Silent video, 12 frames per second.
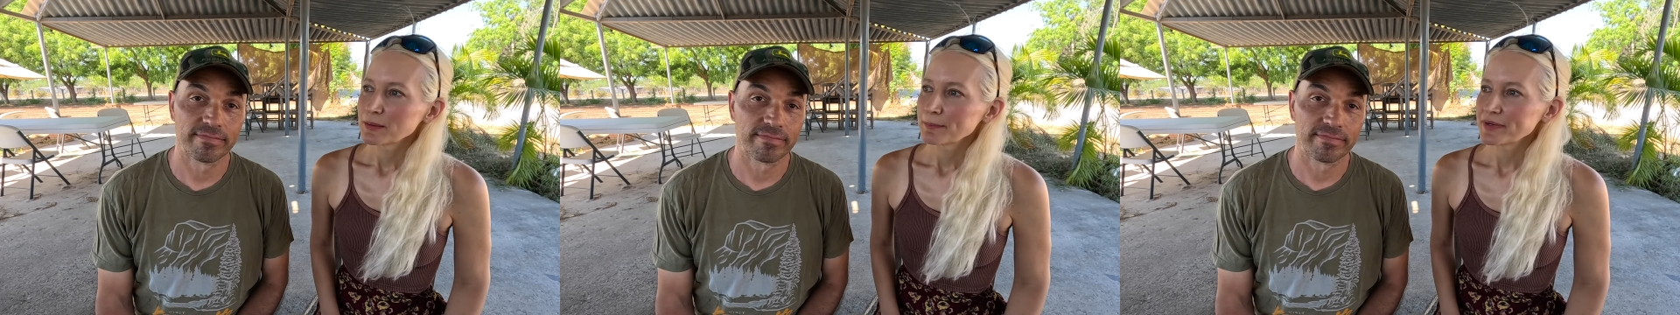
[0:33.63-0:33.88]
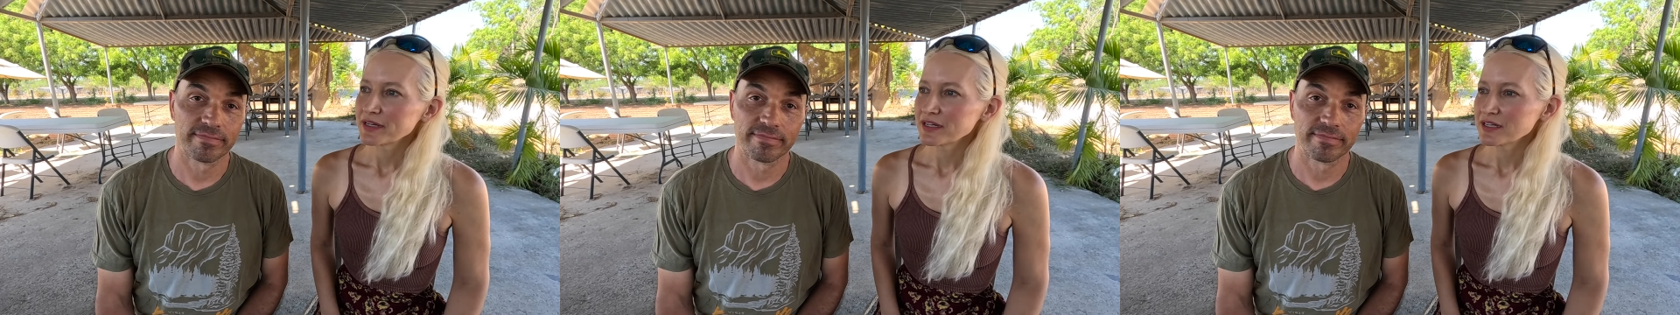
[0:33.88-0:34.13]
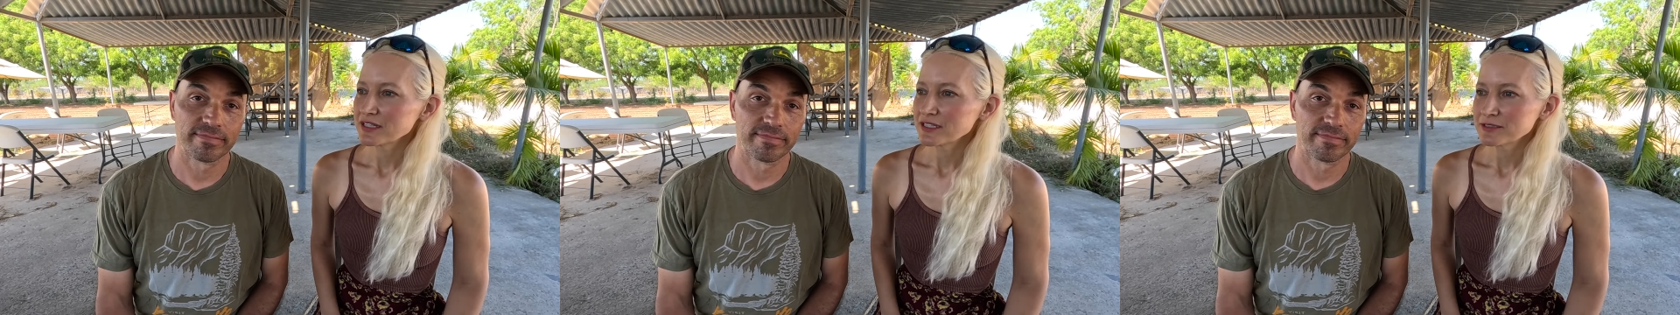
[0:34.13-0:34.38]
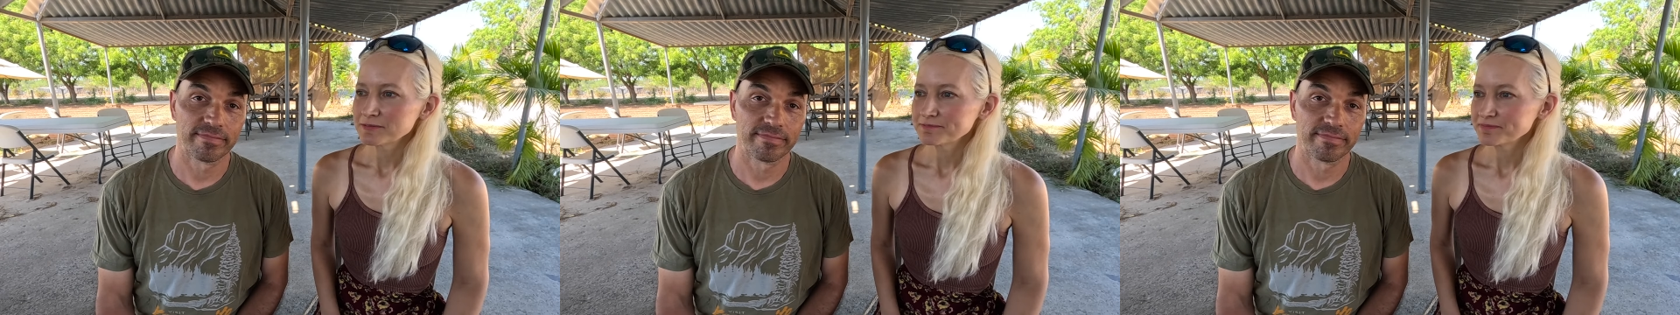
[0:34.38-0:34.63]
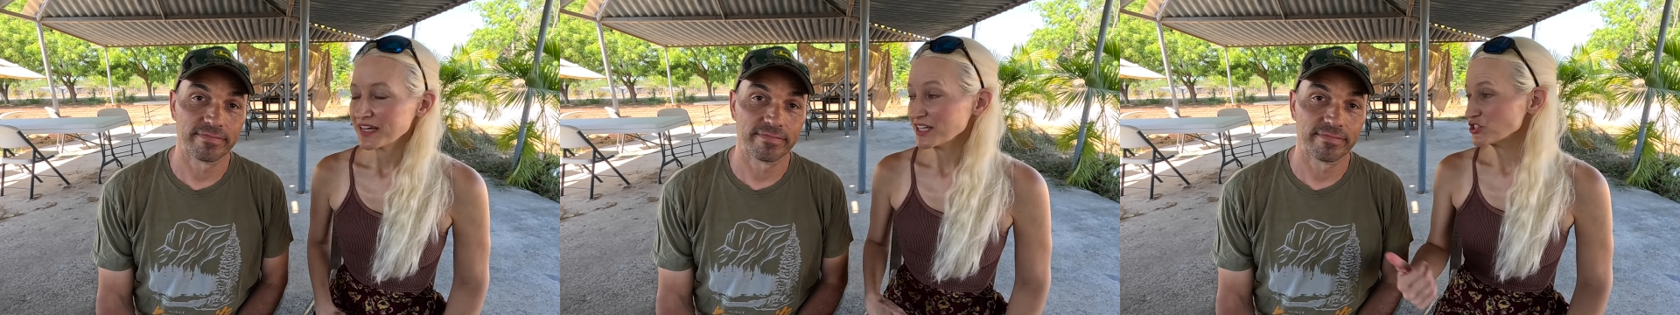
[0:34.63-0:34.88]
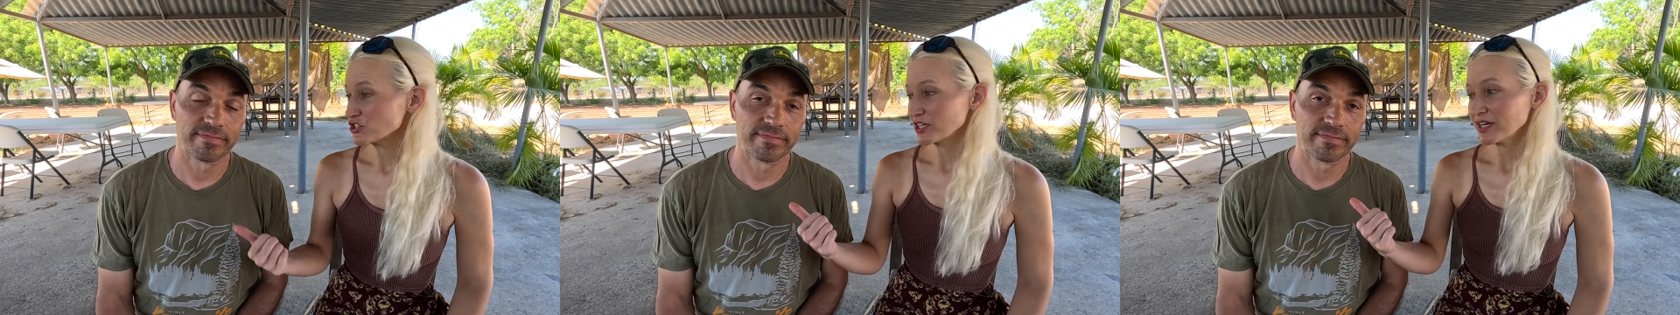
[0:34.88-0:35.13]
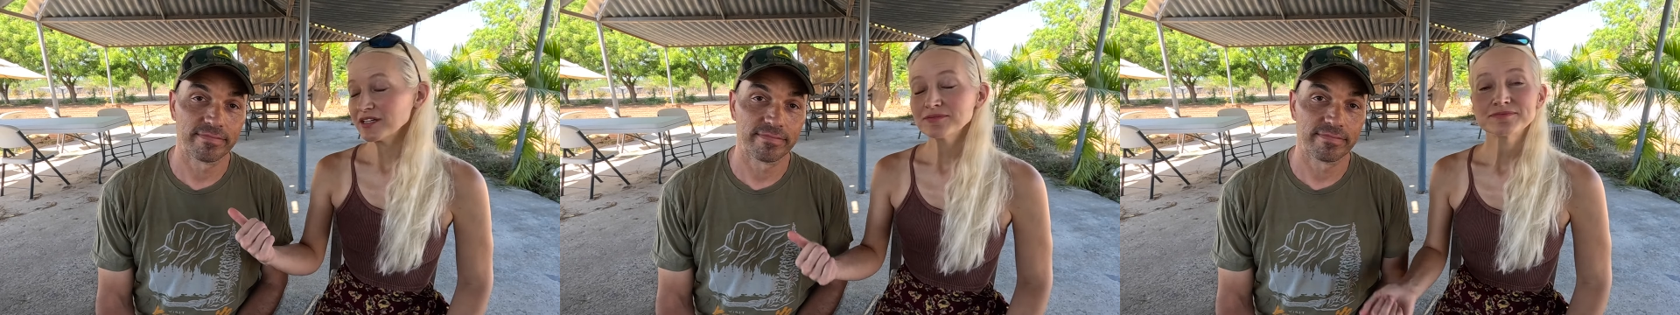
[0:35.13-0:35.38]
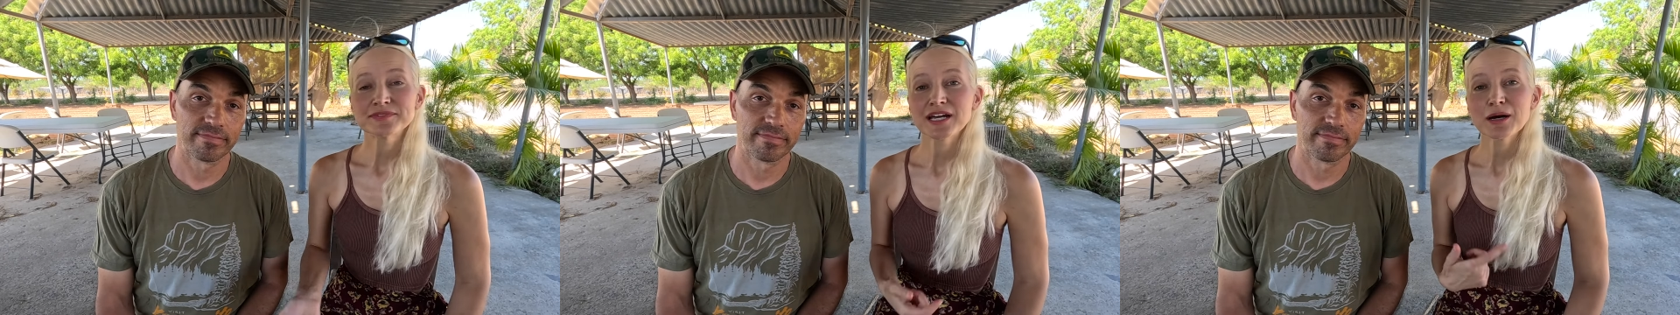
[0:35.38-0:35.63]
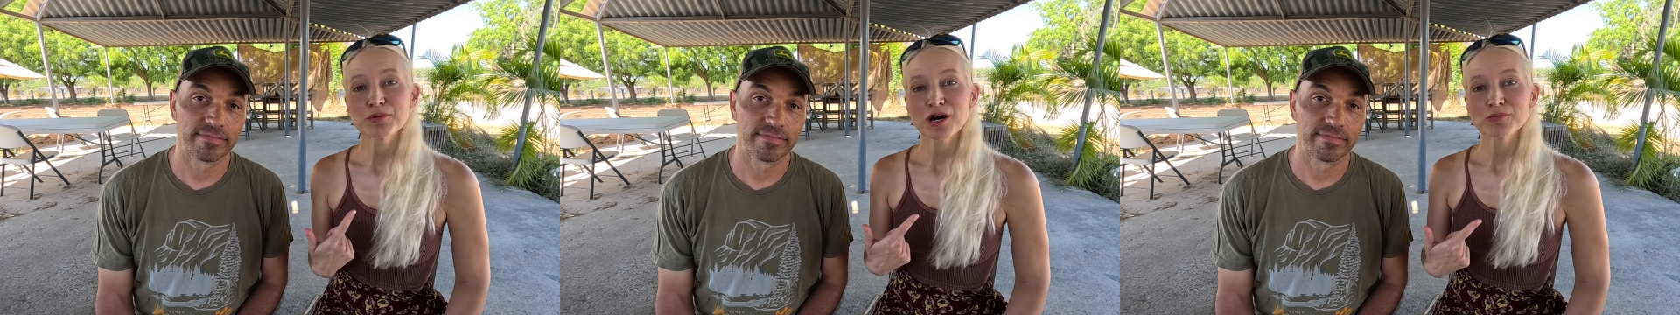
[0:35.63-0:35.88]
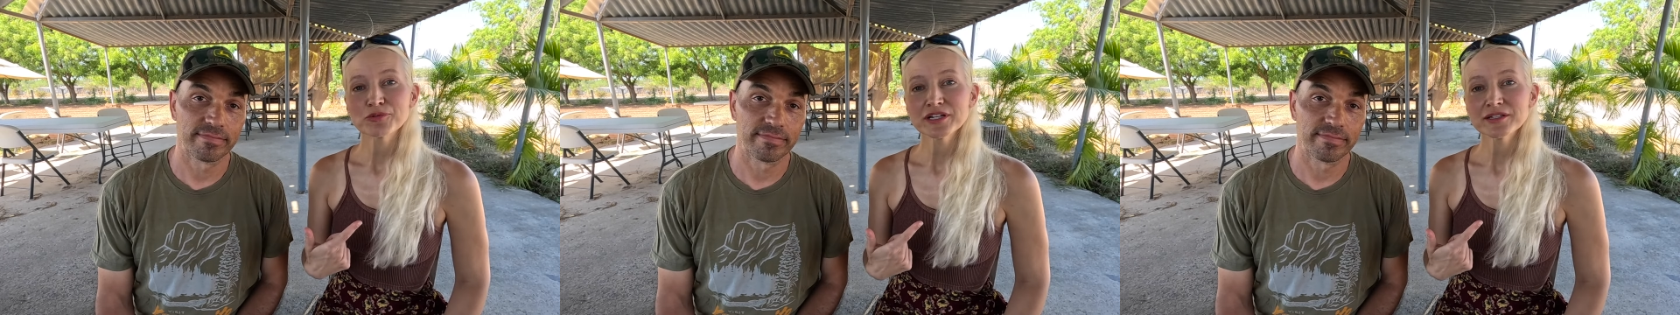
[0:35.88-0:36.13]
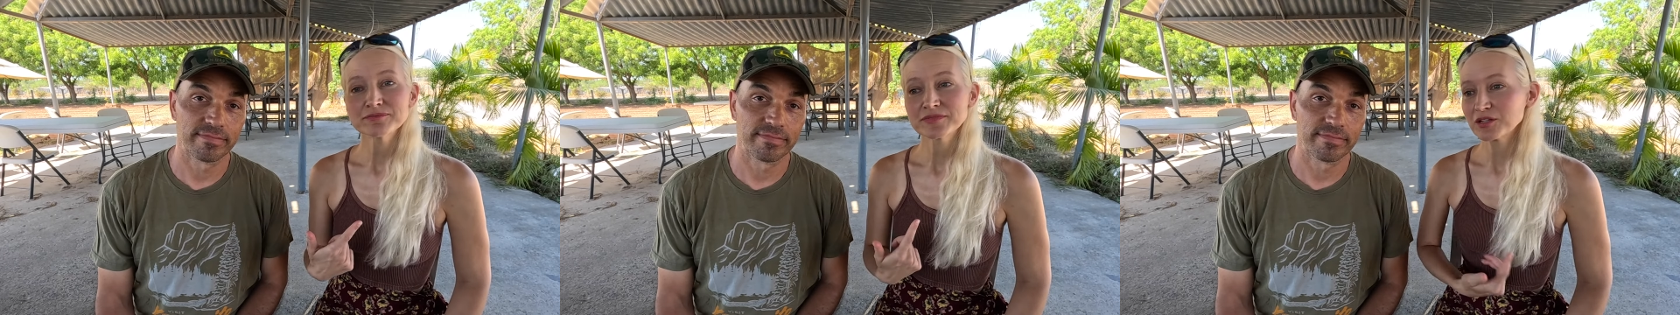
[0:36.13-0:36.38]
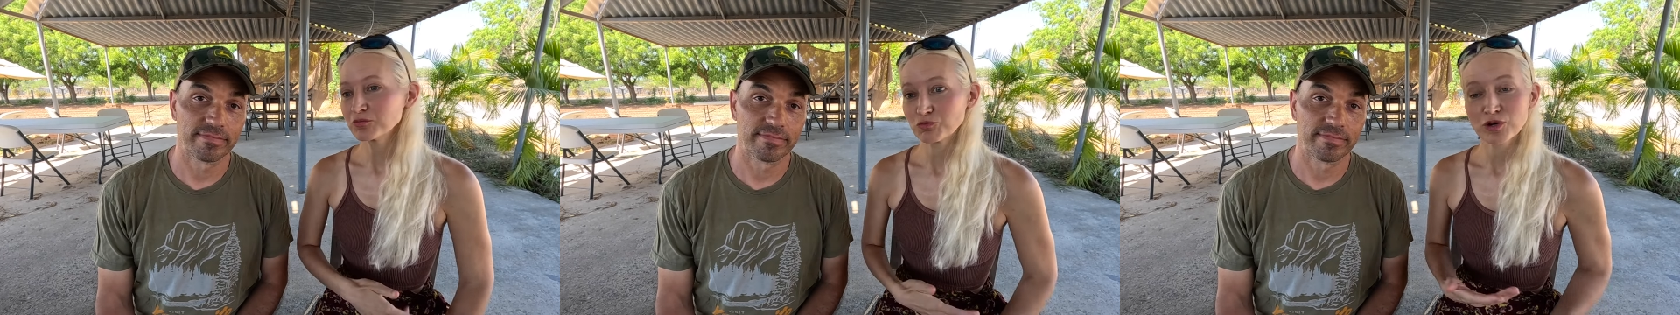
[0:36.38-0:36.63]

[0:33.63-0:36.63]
Speaker 1: But uh, that's Jay, and I'm Aubrey, and